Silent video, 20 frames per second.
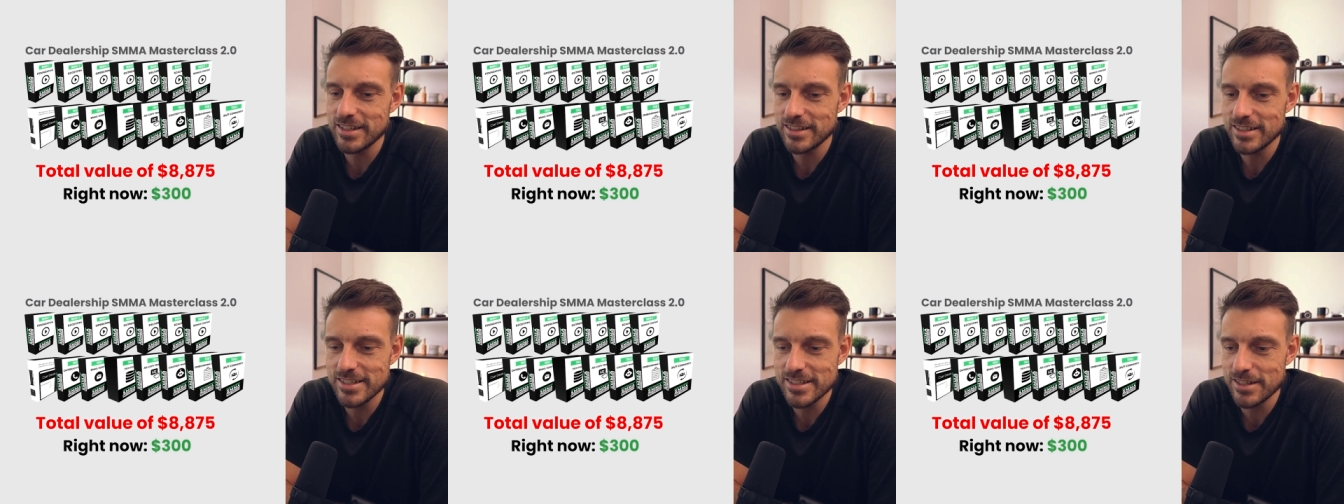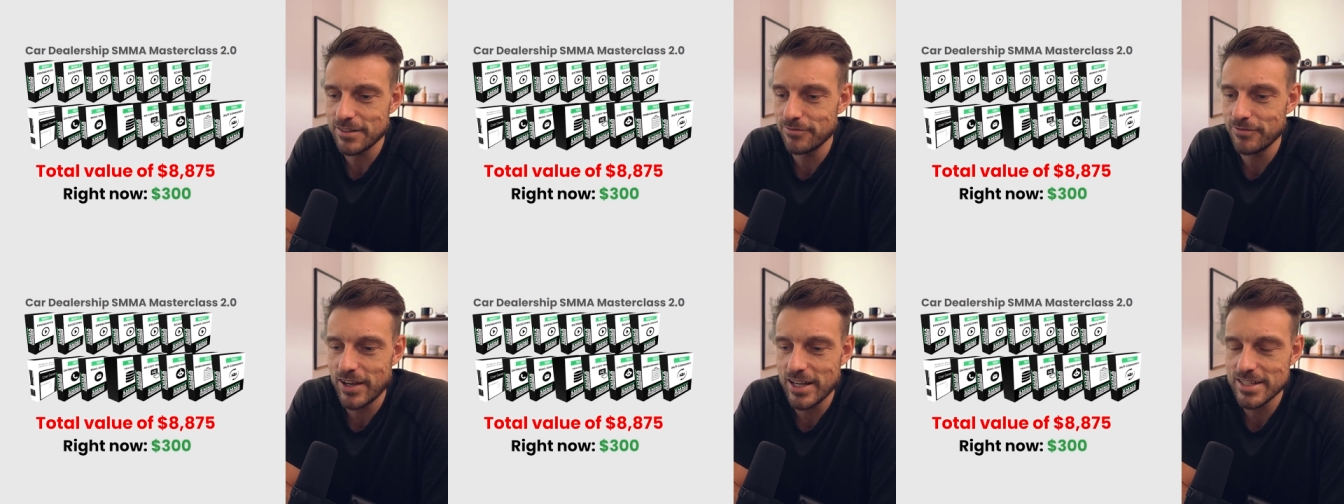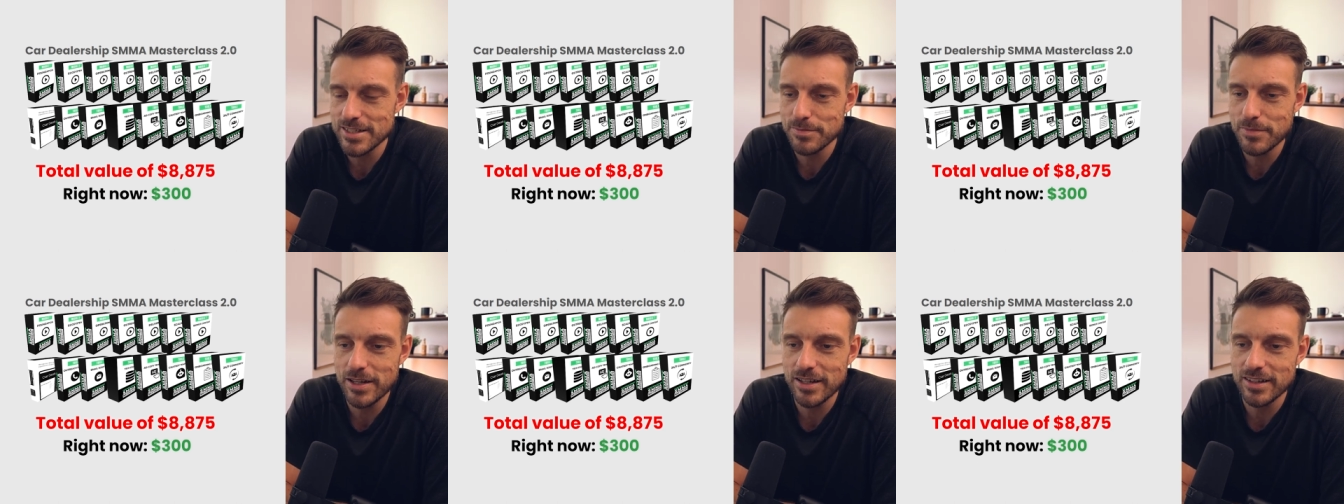this
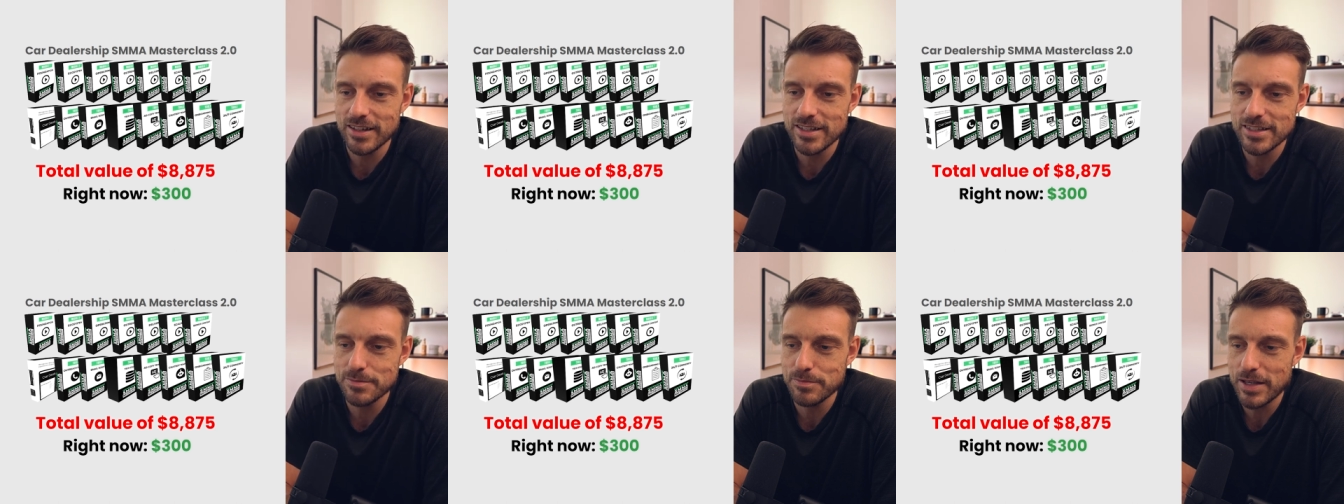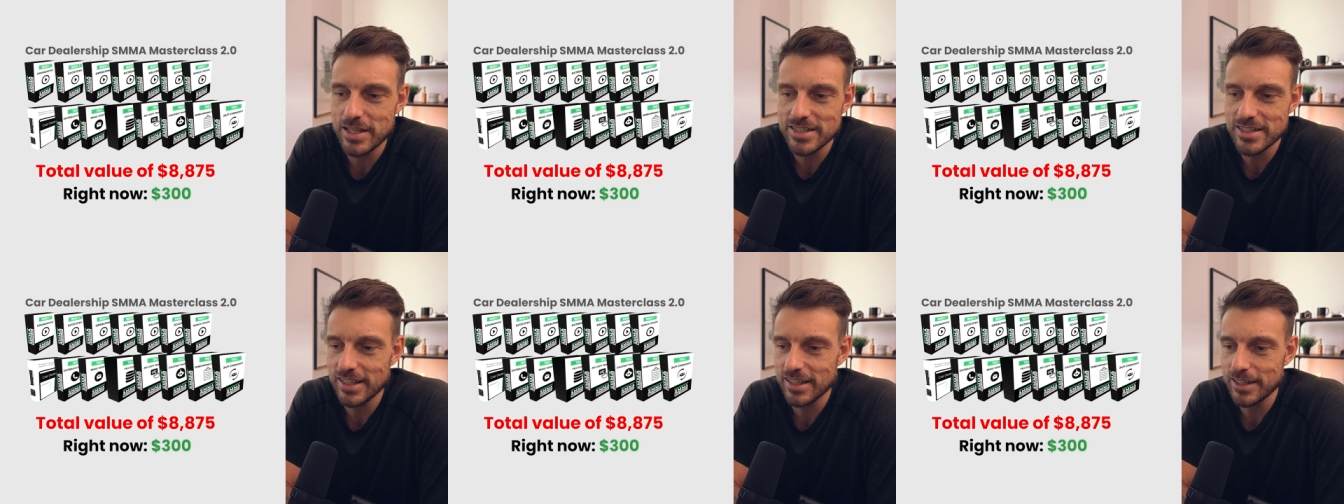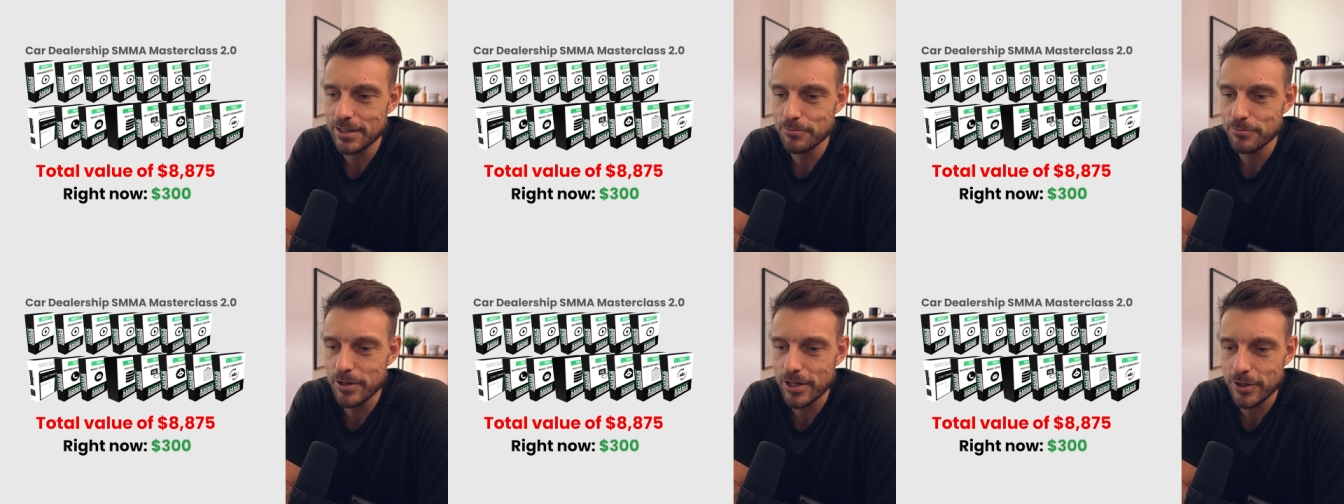investment is
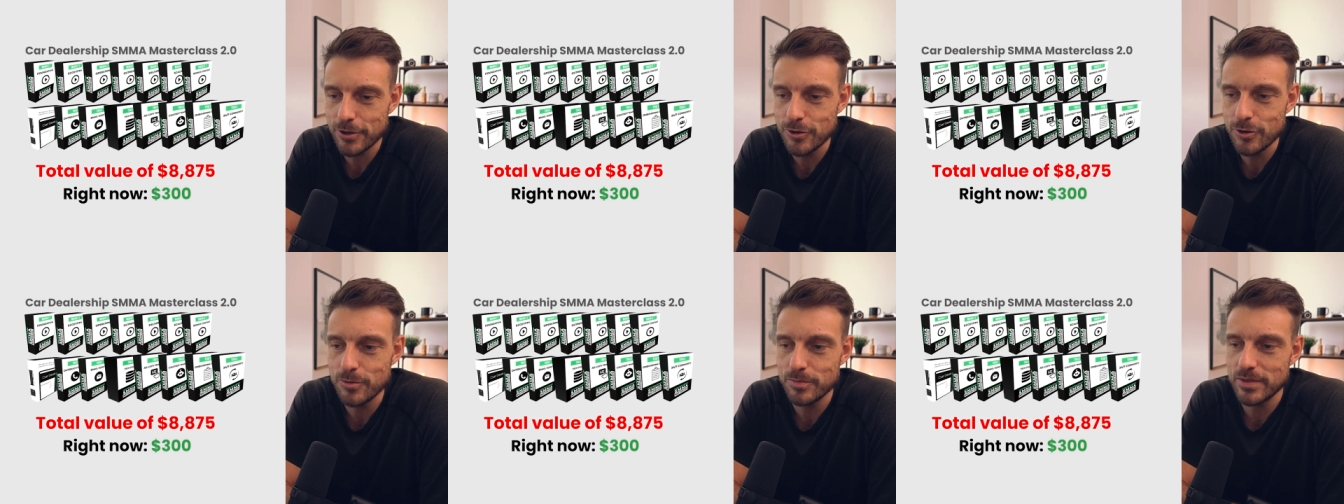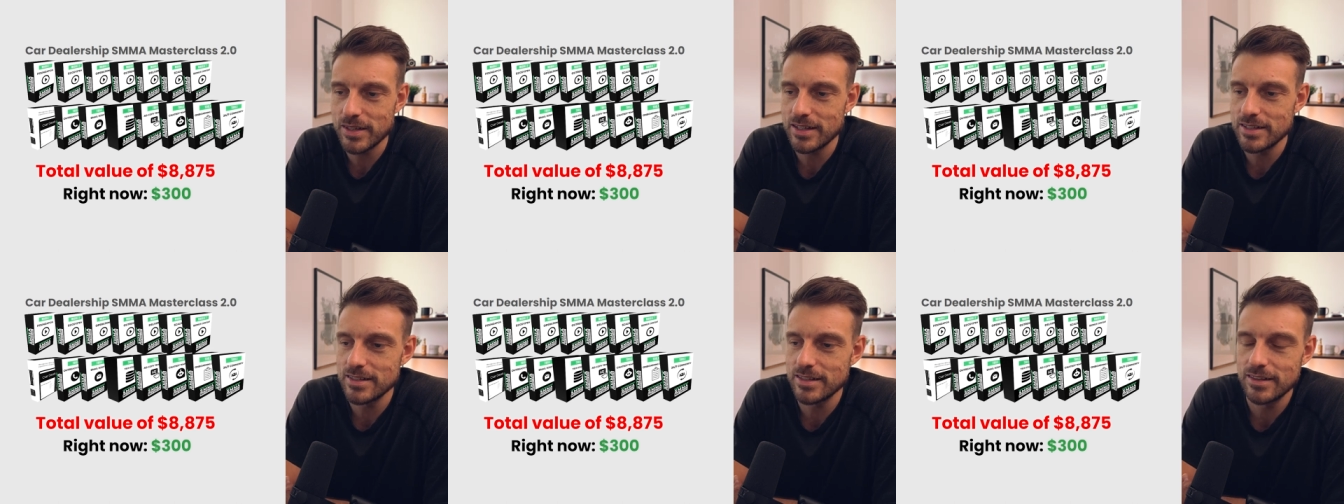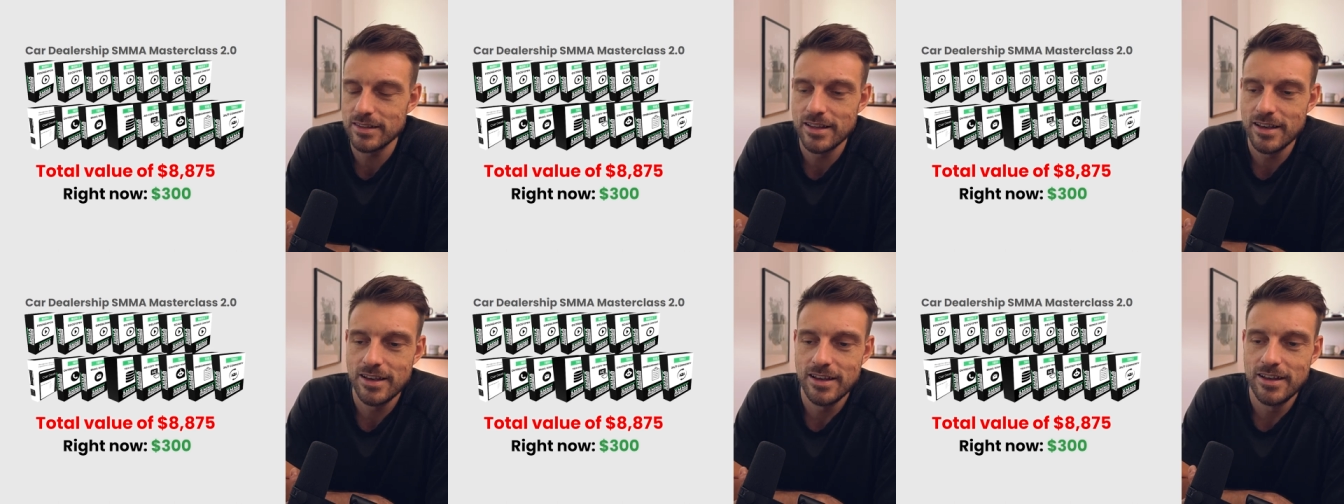basically recouped
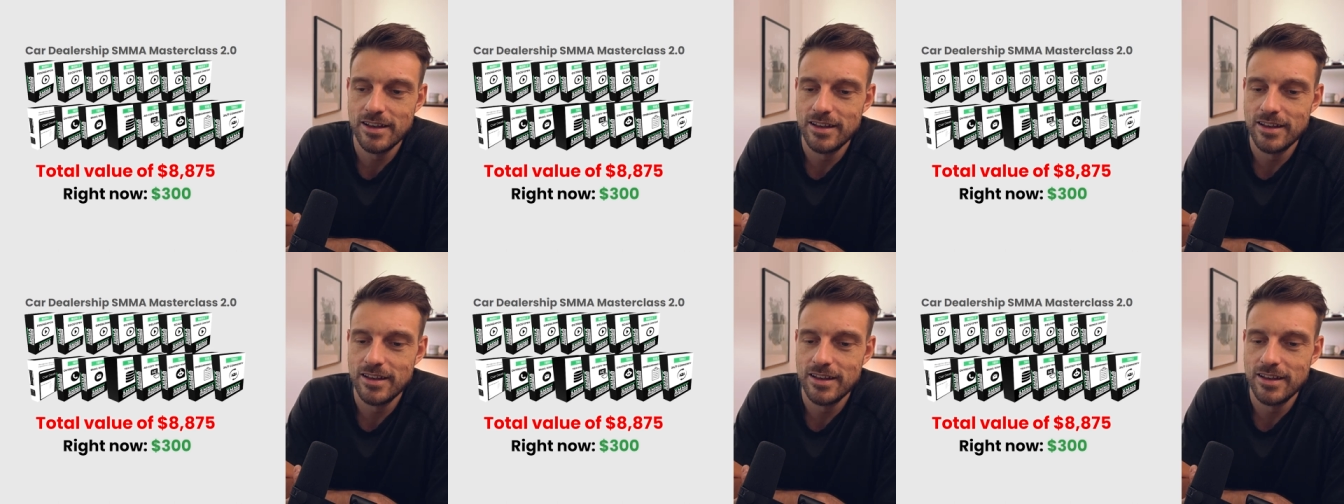in